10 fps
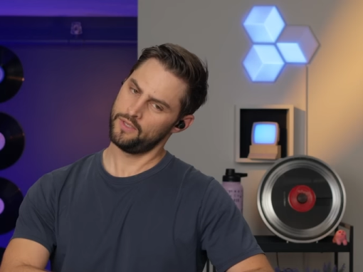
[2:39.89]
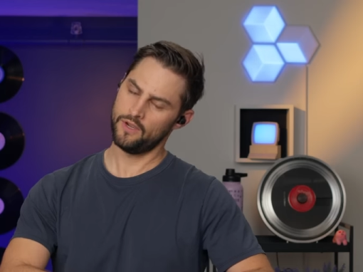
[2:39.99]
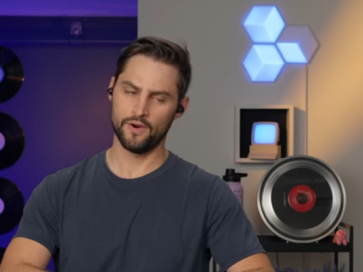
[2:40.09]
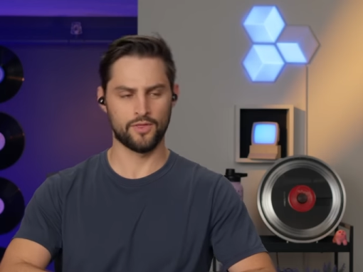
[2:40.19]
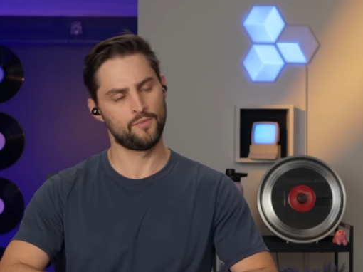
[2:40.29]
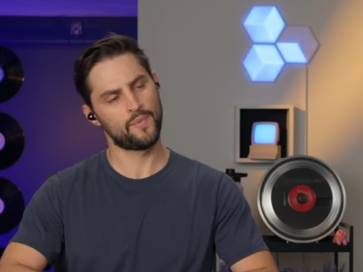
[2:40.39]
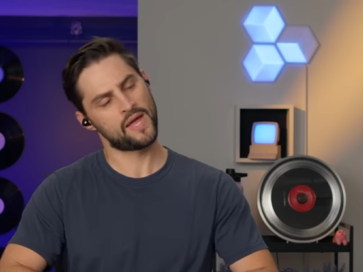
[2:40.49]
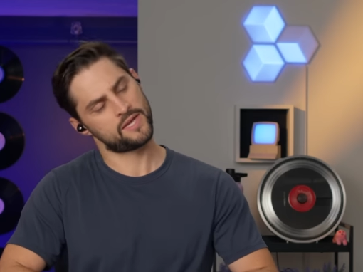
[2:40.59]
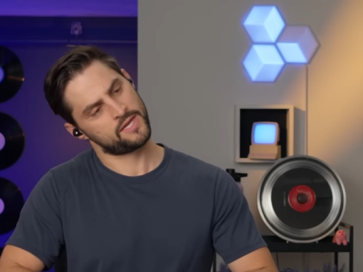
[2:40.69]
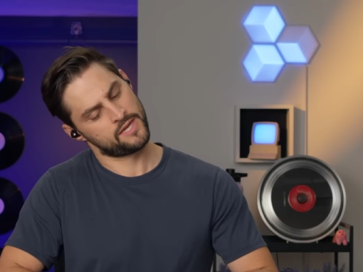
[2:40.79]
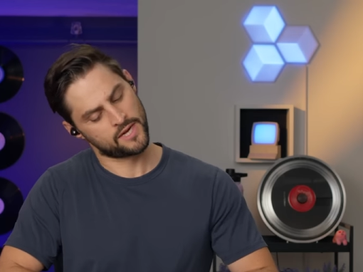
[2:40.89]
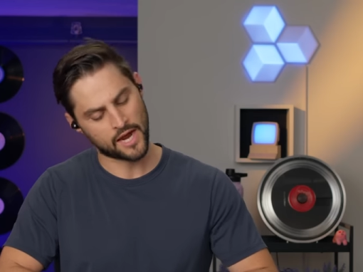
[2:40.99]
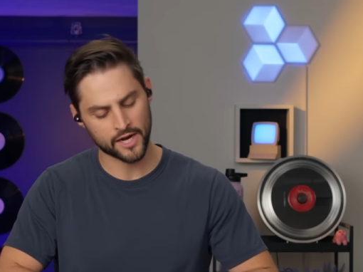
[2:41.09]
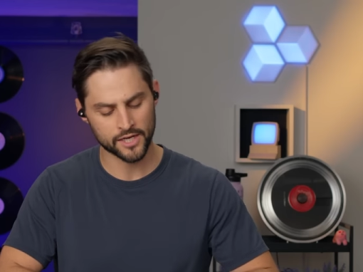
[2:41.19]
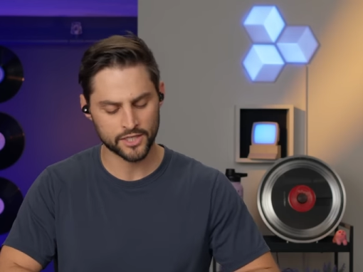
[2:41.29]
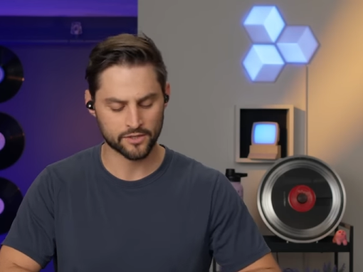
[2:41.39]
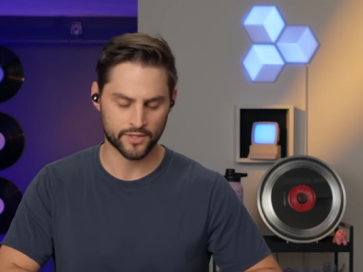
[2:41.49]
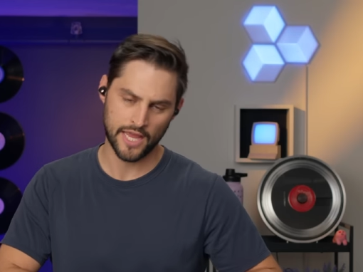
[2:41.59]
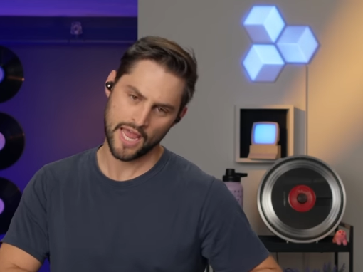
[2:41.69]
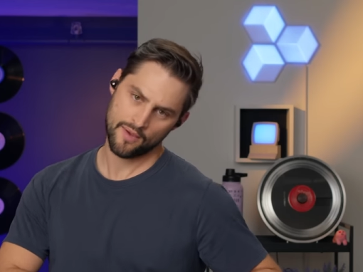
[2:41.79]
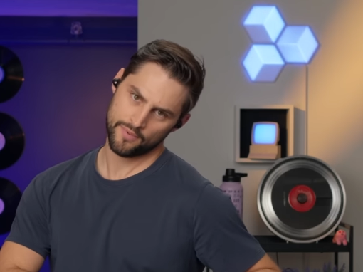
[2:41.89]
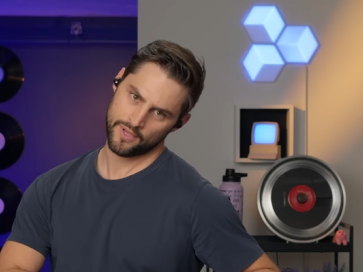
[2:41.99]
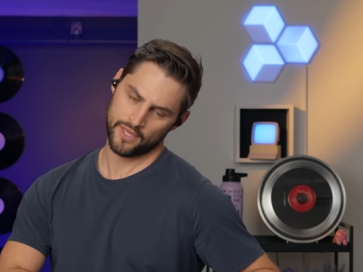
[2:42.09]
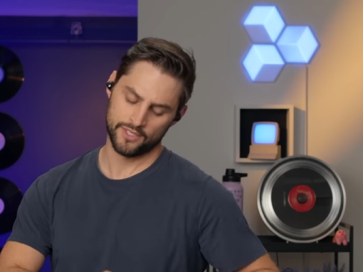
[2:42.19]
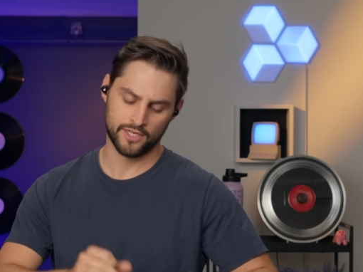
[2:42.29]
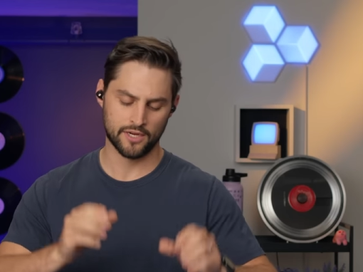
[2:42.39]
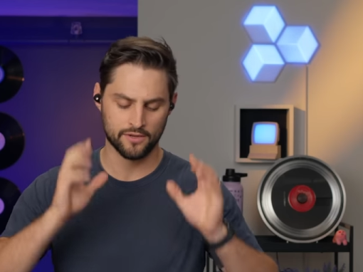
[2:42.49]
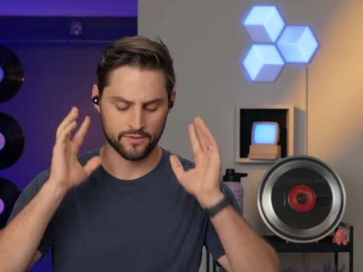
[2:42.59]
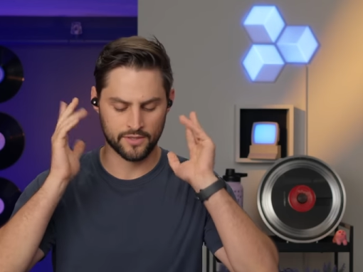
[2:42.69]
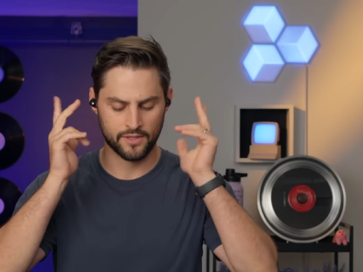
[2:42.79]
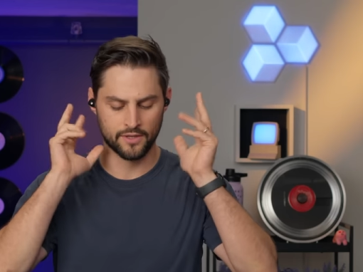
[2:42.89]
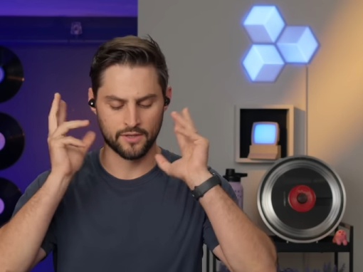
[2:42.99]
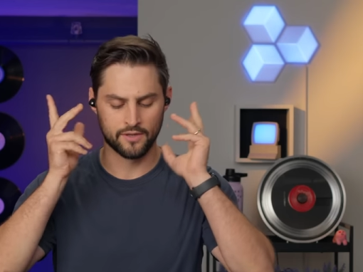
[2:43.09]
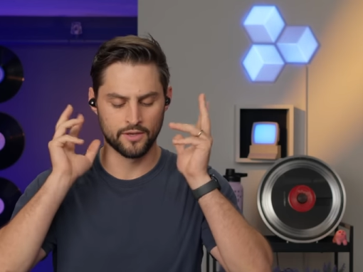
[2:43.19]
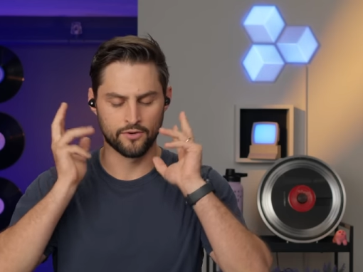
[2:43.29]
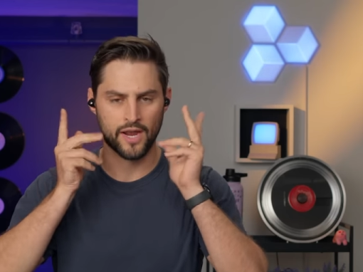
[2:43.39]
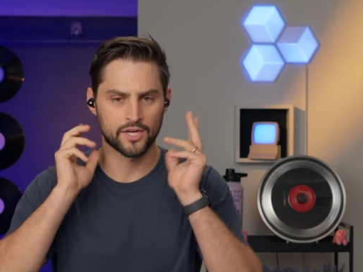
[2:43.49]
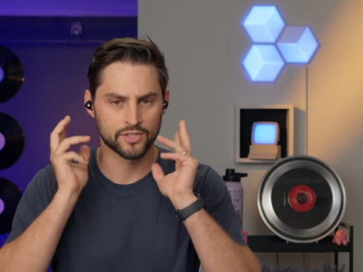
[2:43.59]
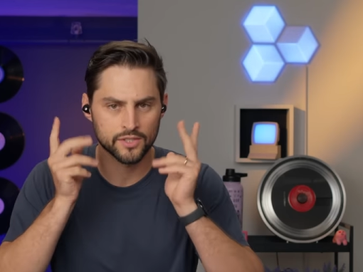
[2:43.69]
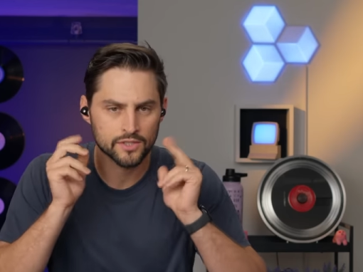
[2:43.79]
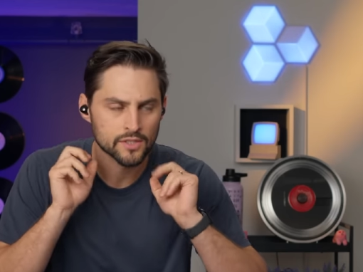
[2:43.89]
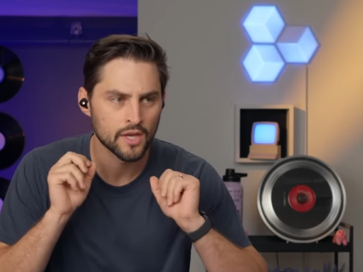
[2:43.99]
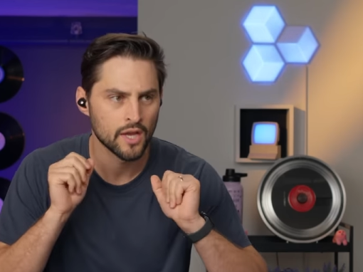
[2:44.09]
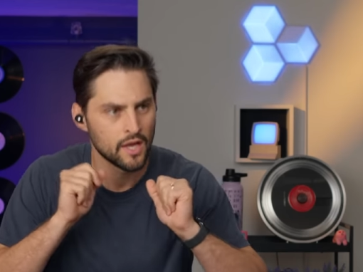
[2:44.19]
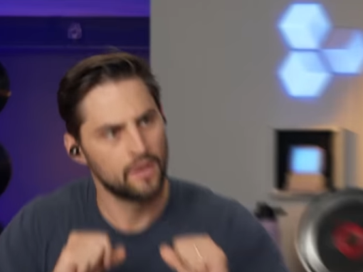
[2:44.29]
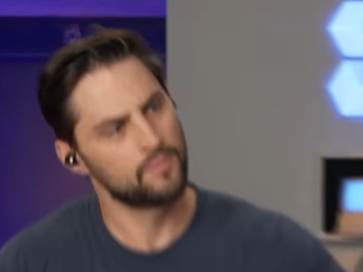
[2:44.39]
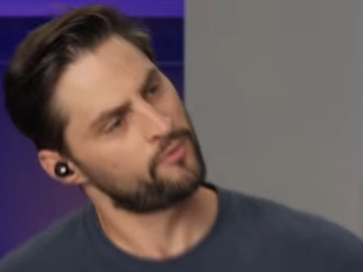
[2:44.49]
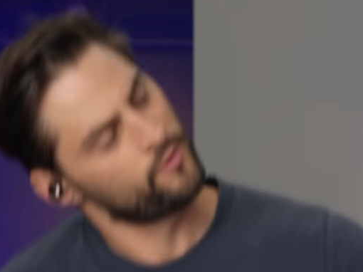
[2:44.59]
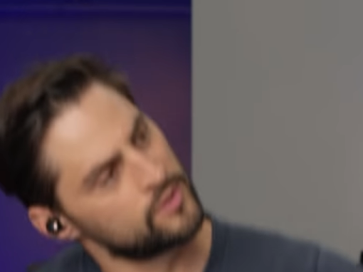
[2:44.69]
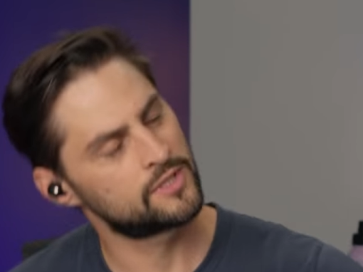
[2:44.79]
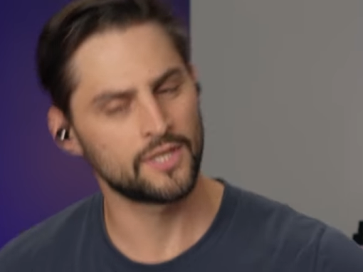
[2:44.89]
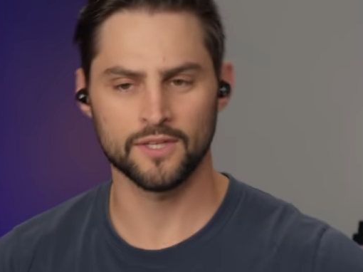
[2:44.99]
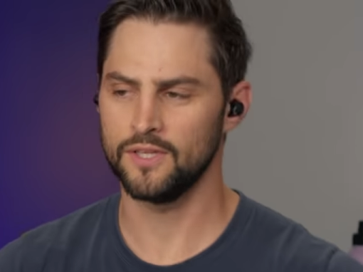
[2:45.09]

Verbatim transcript: All right, they're back in. I'm gonna check out the app and check out the uh, interactions. First,